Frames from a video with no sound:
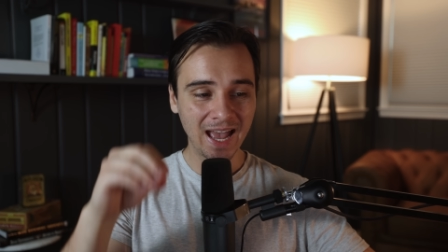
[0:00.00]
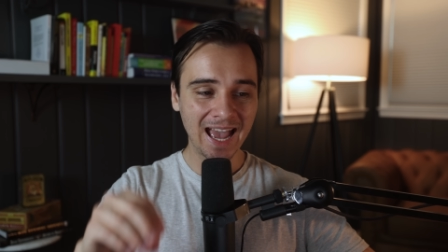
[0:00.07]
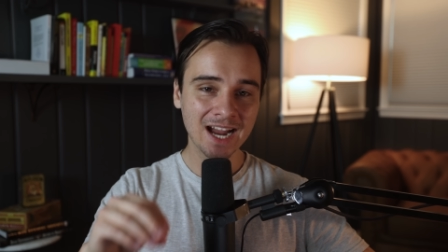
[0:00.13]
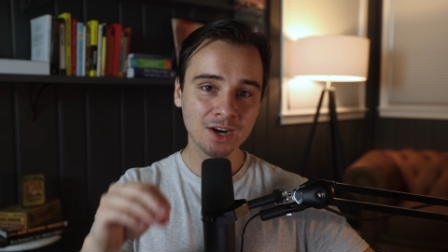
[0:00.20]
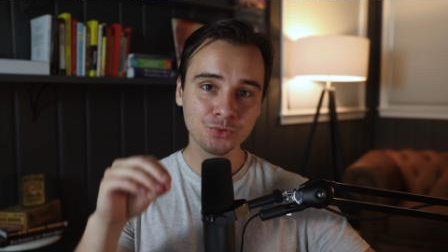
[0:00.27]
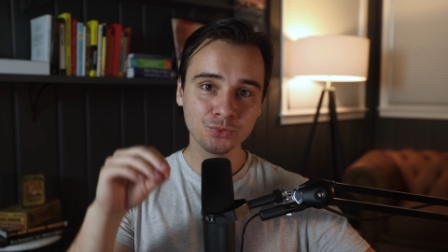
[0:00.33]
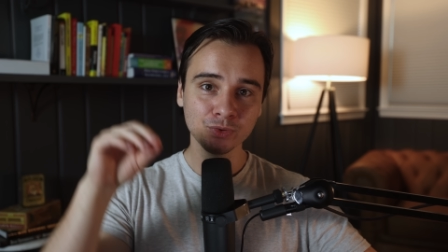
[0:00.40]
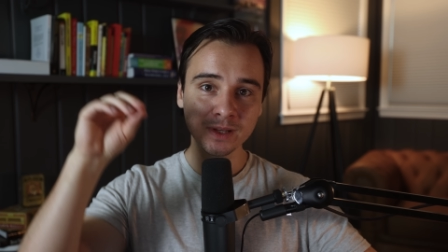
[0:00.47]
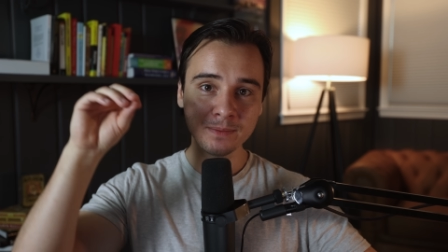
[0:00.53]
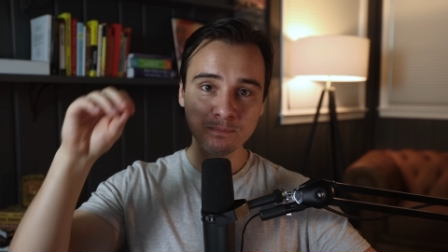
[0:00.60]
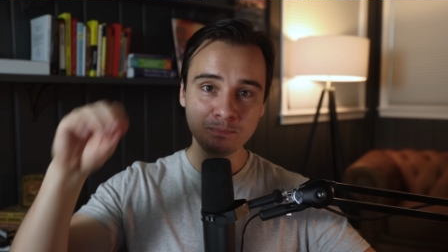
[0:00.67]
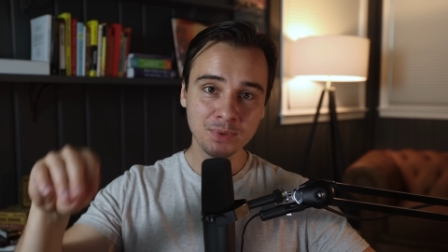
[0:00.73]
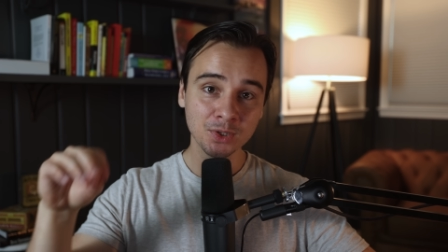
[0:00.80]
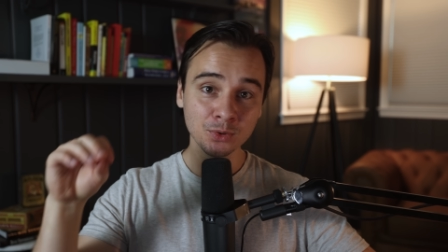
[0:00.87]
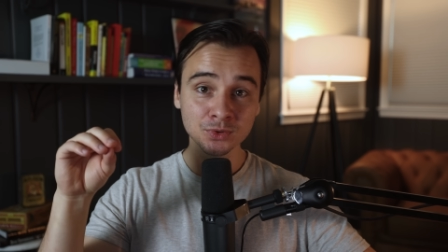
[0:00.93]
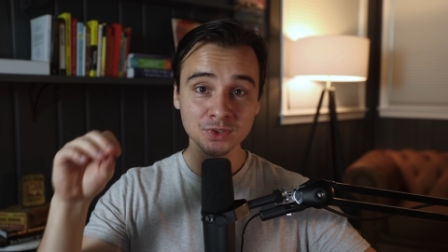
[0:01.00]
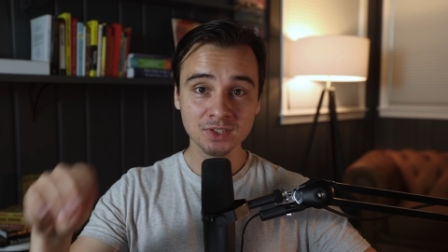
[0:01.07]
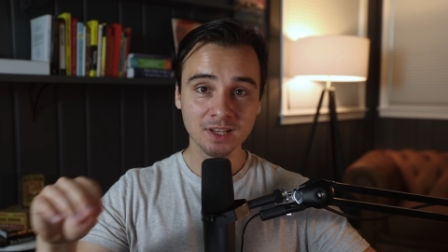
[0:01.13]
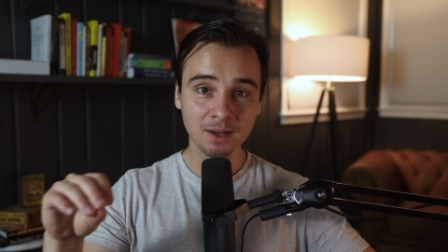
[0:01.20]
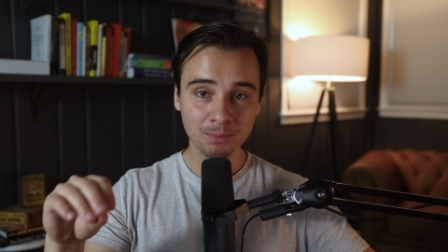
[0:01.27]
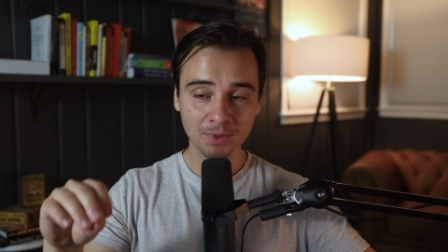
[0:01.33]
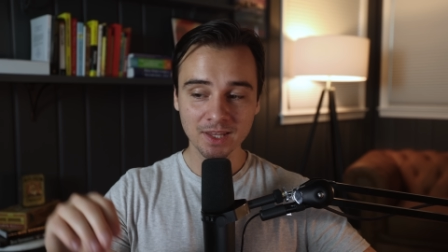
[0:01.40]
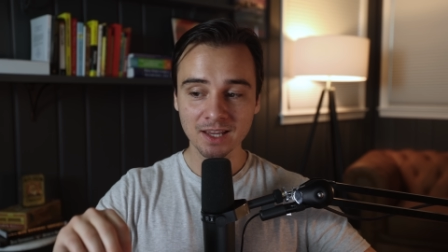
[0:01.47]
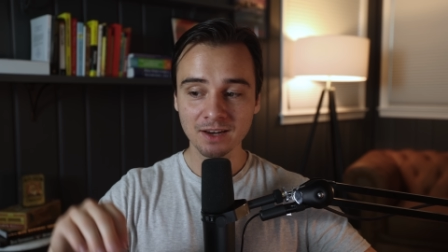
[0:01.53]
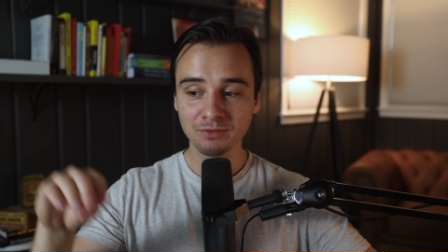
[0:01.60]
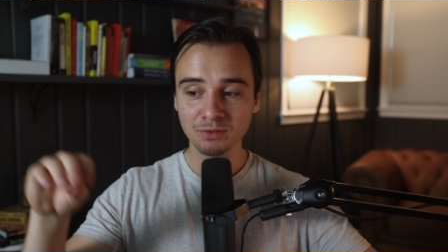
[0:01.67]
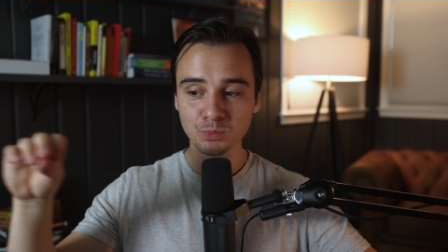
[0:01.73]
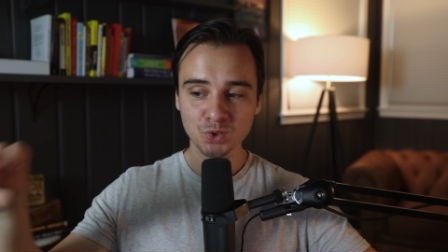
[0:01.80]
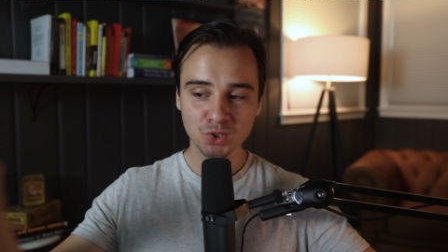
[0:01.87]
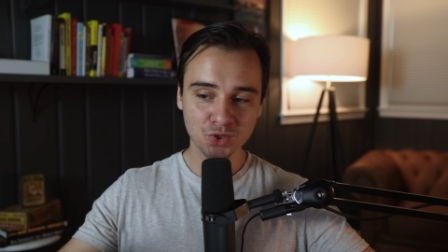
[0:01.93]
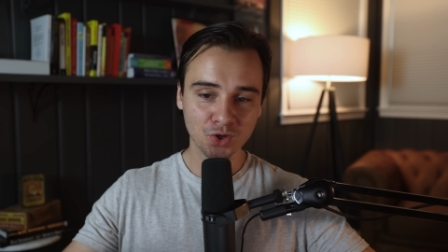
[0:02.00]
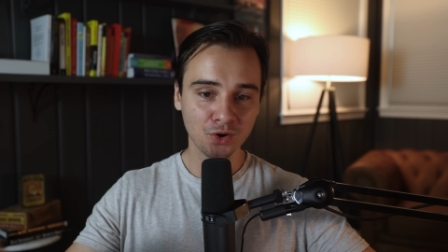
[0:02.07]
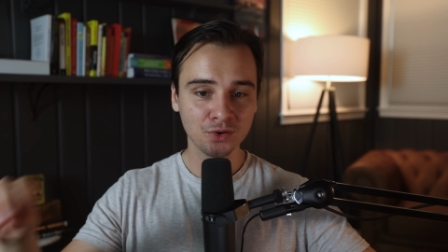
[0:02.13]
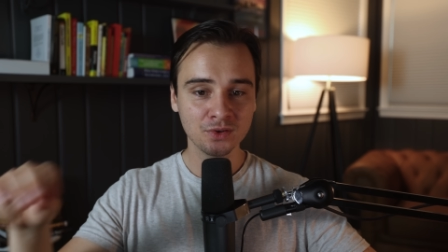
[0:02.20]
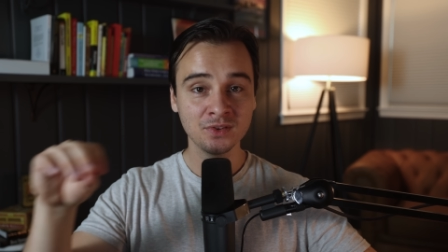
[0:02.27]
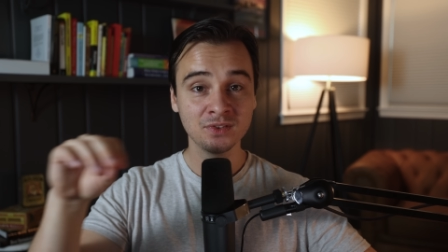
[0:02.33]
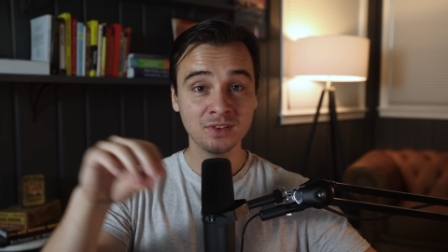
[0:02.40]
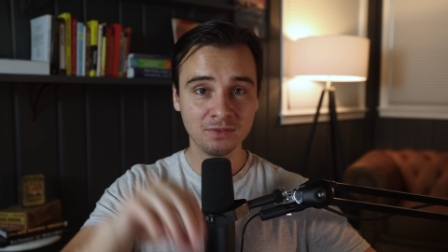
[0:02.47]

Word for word: actually build something from start